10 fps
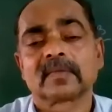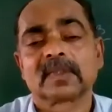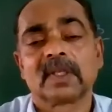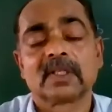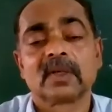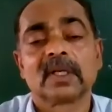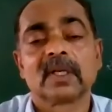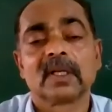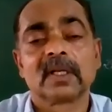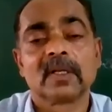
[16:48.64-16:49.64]
Understood it
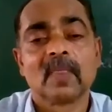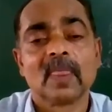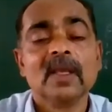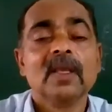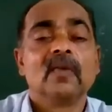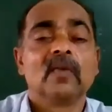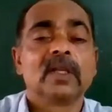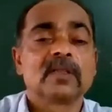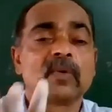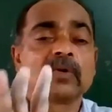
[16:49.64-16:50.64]
clearly? When
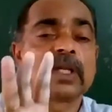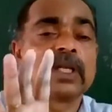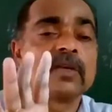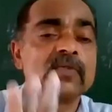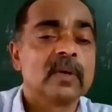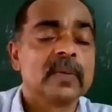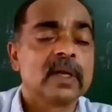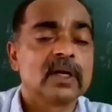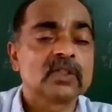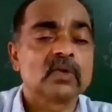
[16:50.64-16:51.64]
suppose like if you have been
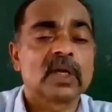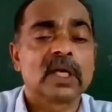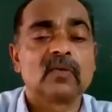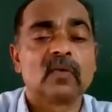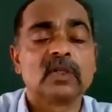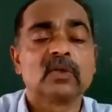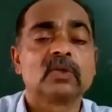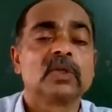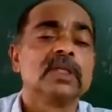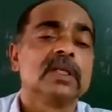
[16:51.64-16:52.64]
asked to write 1 to 20,